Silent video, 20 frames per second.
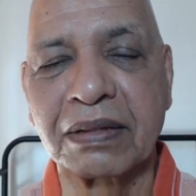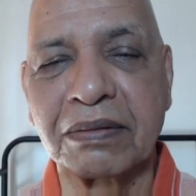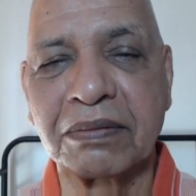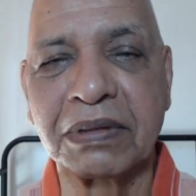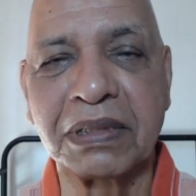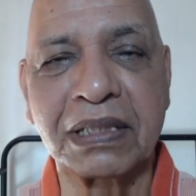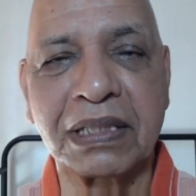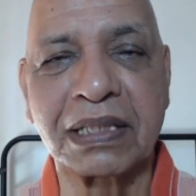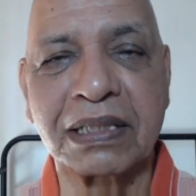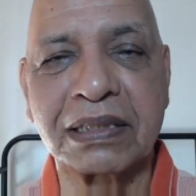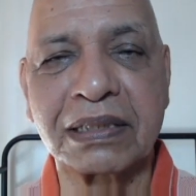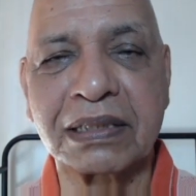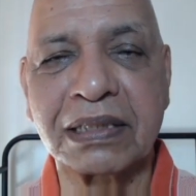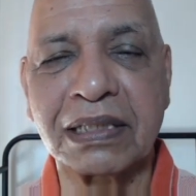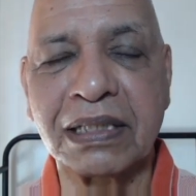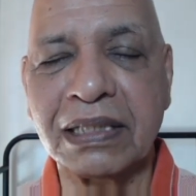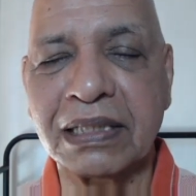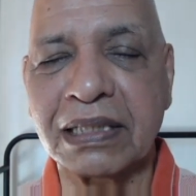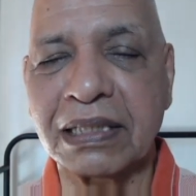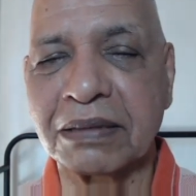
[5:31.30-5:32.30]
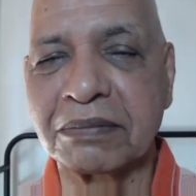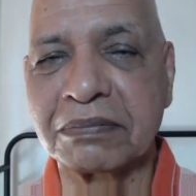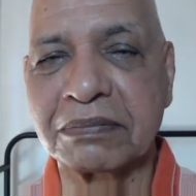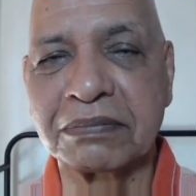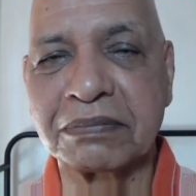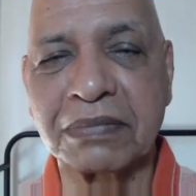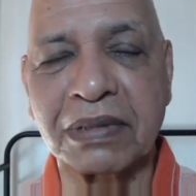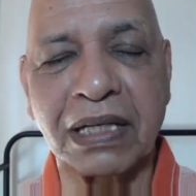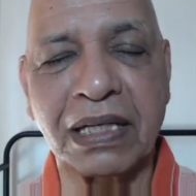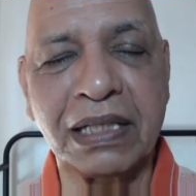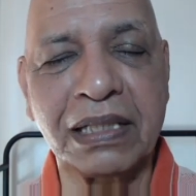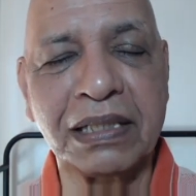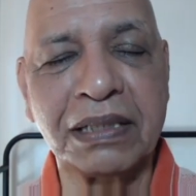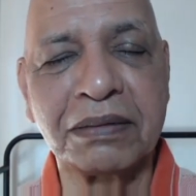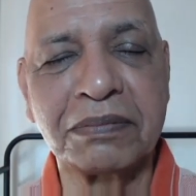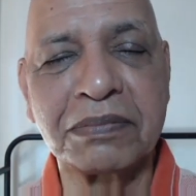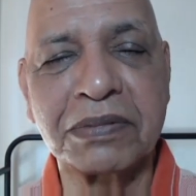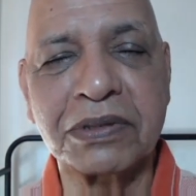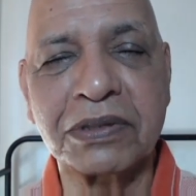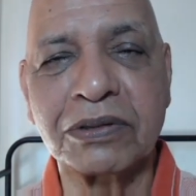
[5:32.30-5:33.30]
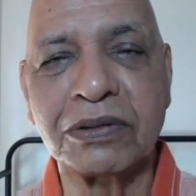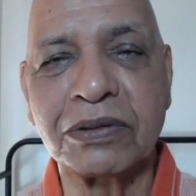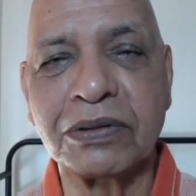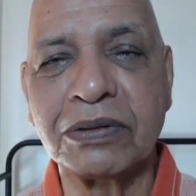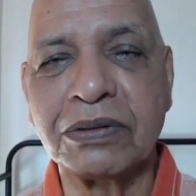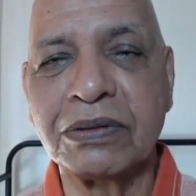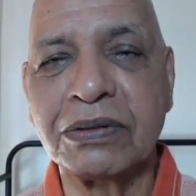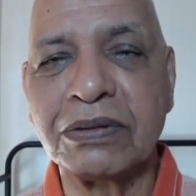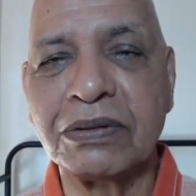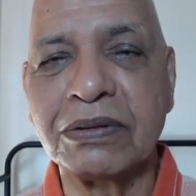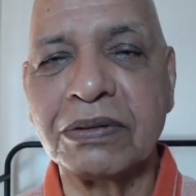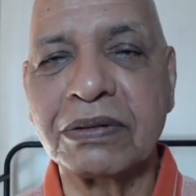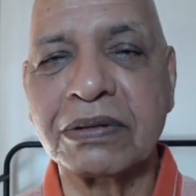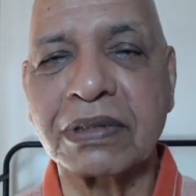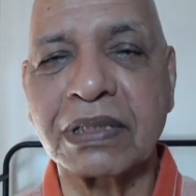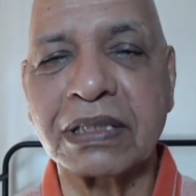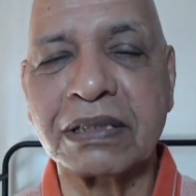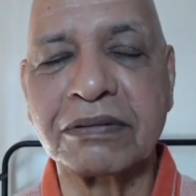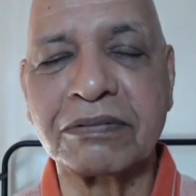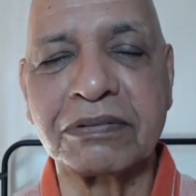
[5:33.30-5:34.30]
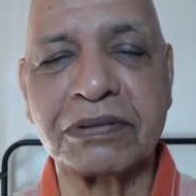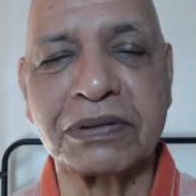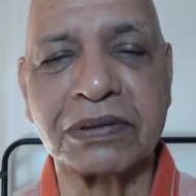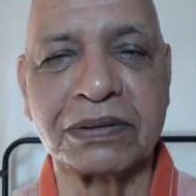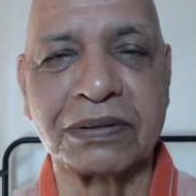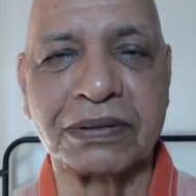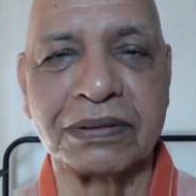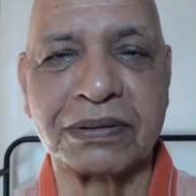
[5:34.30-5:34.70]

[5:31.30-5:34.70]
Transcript: We can tell them, I am so grateful